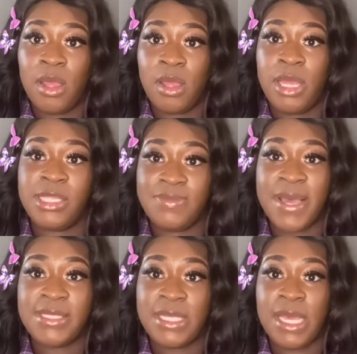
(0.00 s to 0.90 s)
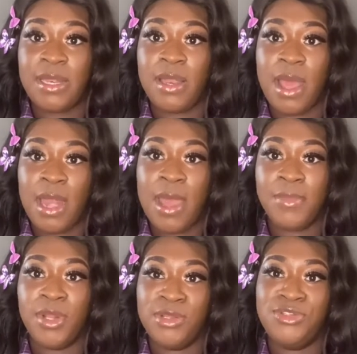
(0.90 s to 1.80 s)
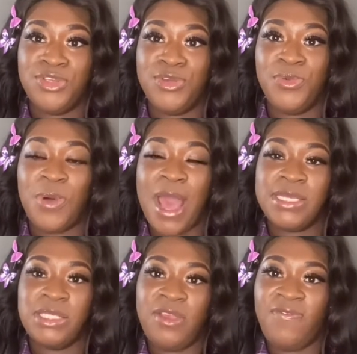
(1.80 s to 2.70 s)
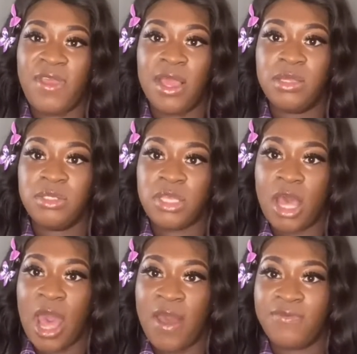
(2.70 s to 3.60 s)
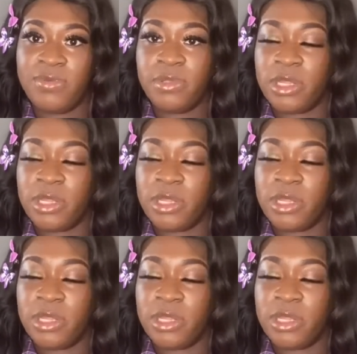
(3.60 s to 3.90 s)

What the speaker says: It's my skin, and I'm going to do what I see fit to have